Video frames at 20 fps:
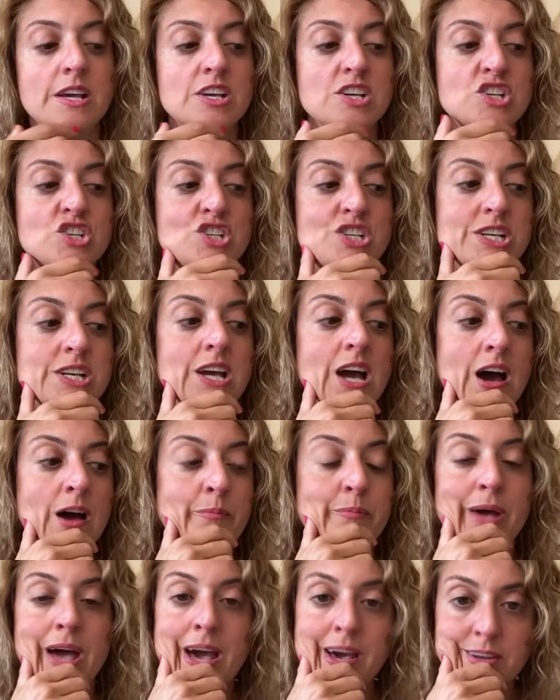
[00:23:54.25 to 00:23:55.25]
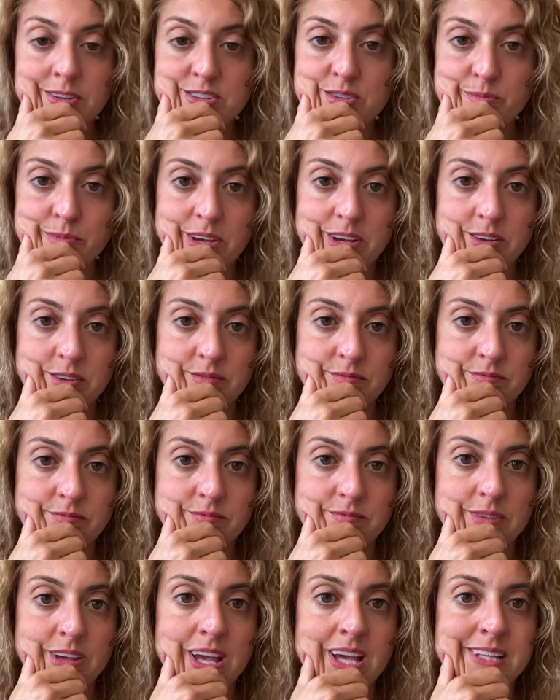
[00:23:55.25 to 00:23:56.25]
She got back to me
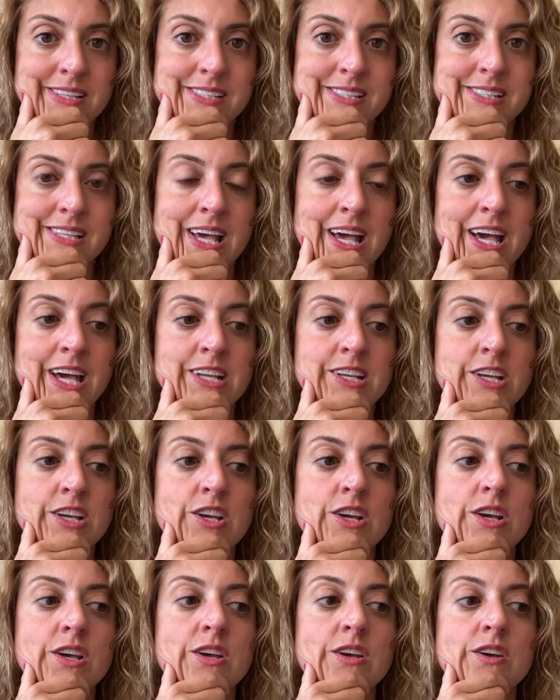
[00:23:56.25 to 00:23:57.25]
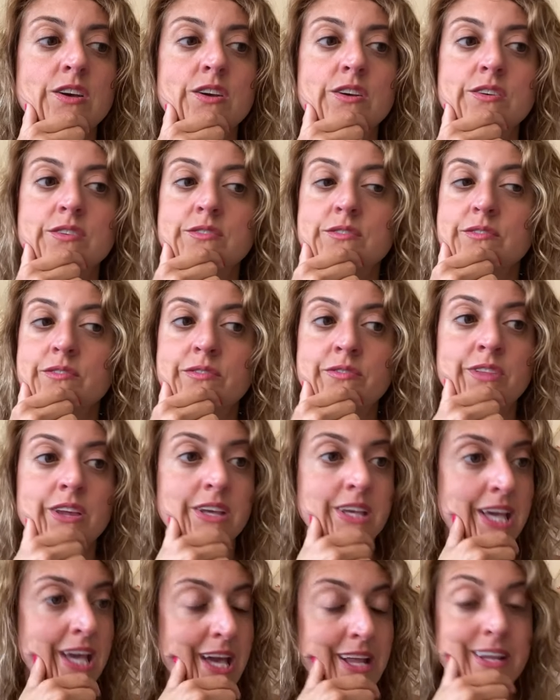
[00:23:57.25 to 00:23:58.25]
and said, the
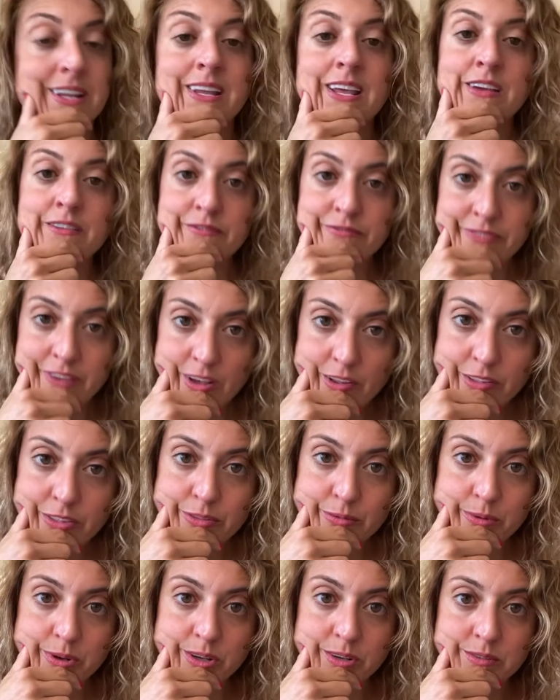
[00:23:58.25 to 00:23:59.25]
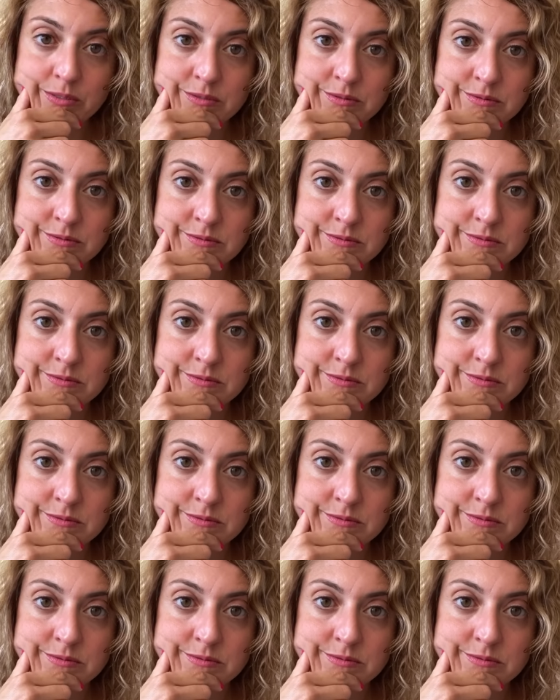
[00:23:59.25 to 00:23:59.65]
candidate fell through.